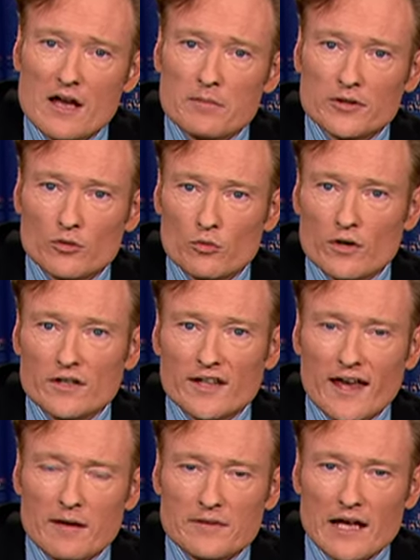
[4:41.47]
But the word
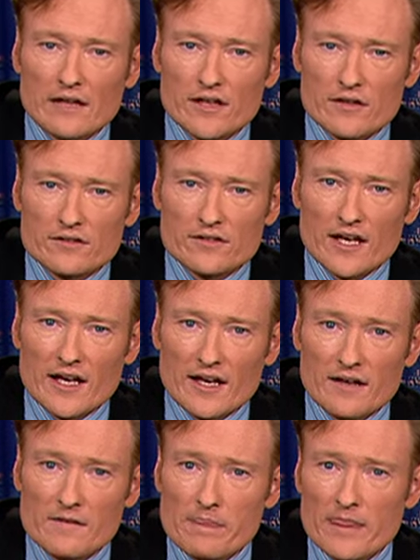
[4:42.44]
came down the other
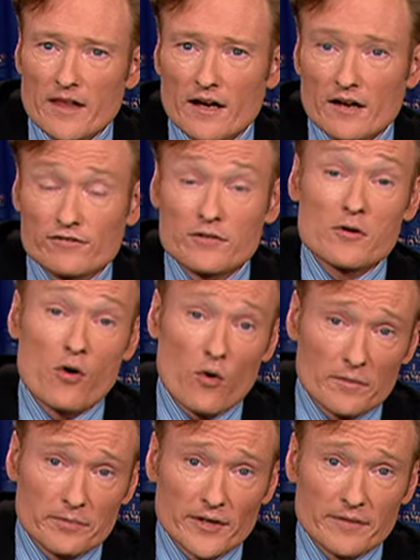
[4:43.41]
day uh, from
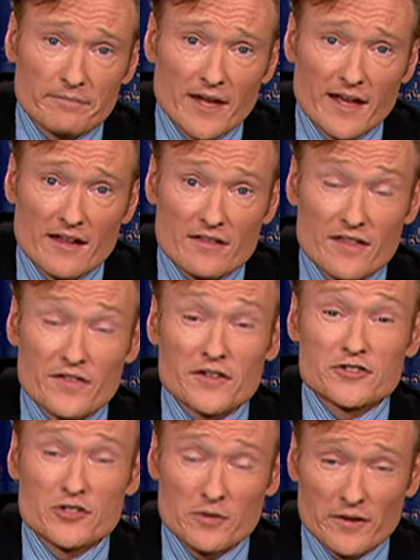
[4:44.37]
corporate that they're
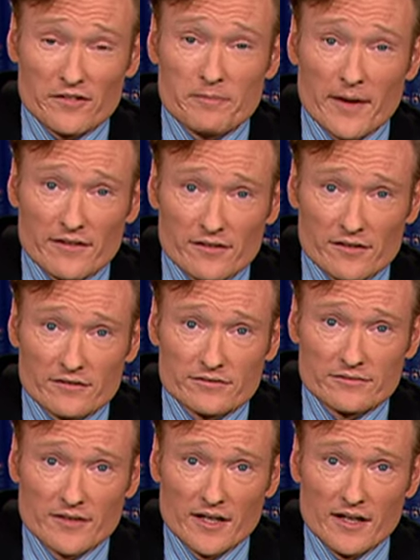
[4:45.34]
too expensive
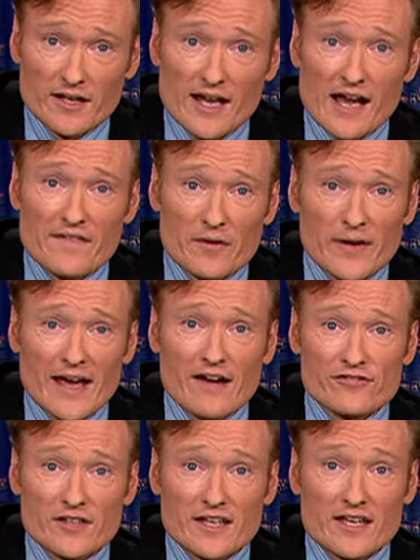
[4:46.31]
and that we
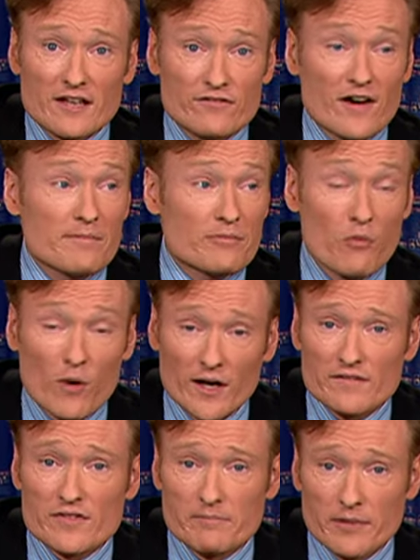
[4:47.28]
have to give up one
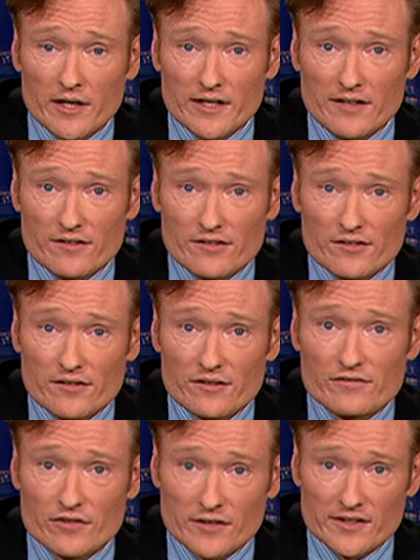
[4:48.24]
of the bunnies
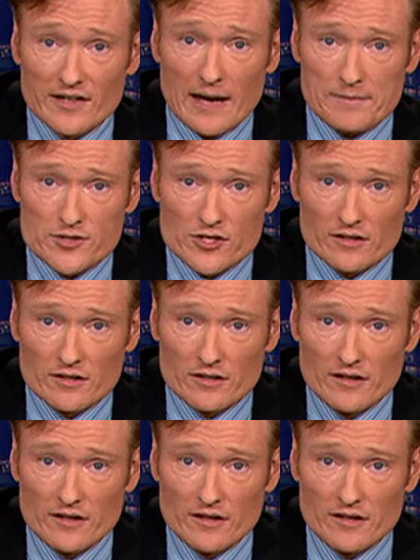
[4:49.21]
for adoption.